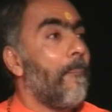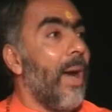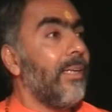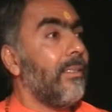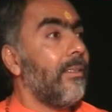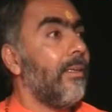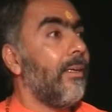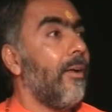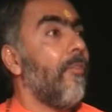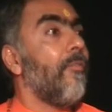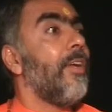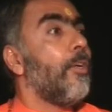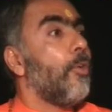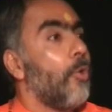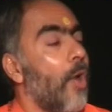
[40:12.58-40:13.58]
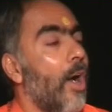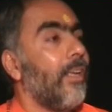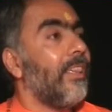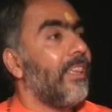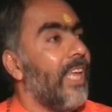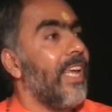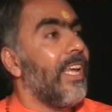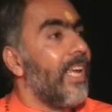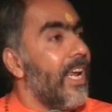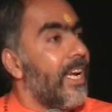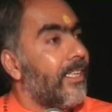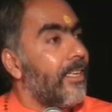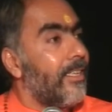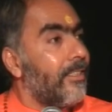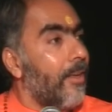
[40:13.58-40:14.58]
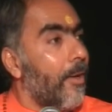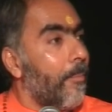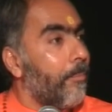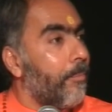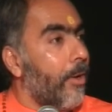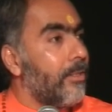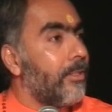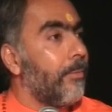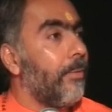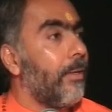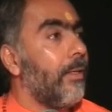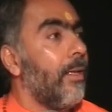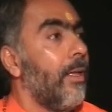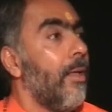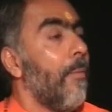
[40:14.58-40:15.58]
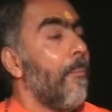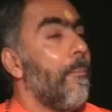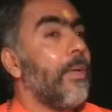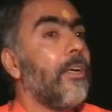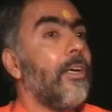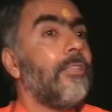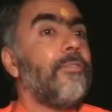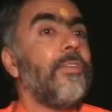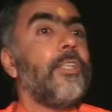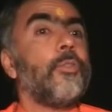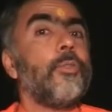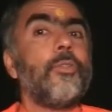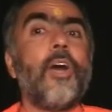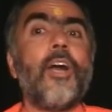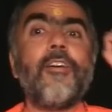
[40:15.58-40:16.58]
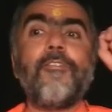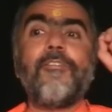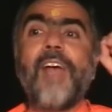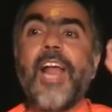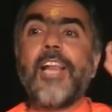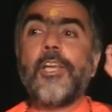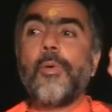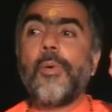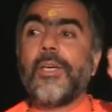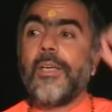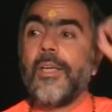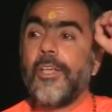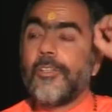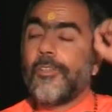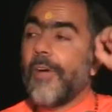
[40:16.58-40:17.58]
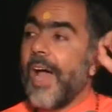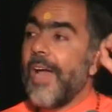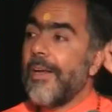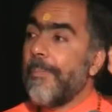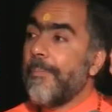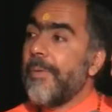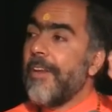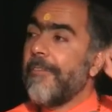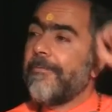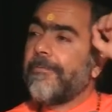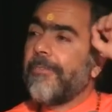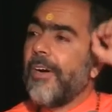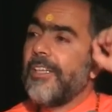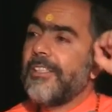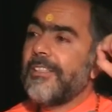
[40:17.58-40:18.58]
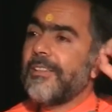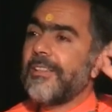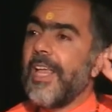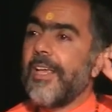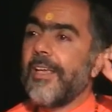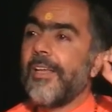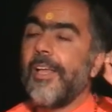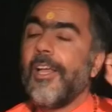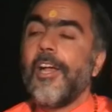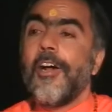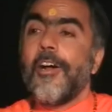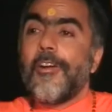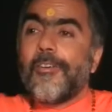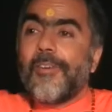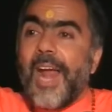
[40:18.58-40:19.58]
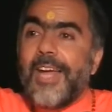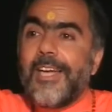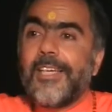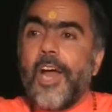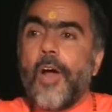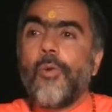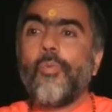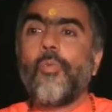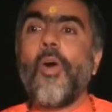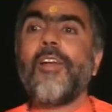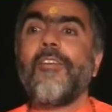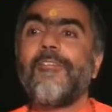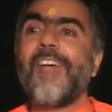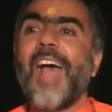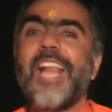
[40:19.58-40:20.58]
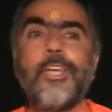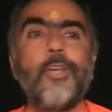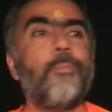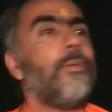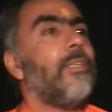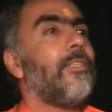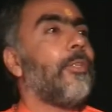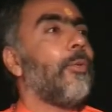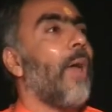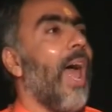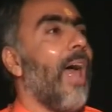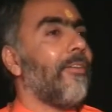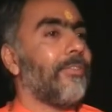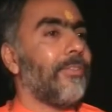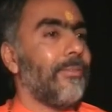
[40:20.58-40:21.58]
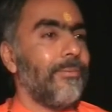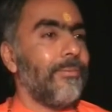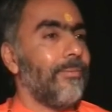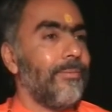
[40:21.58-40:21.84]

But we do not think it is possible because we do not value it. So I repeat, first thing, write down what valuables you have.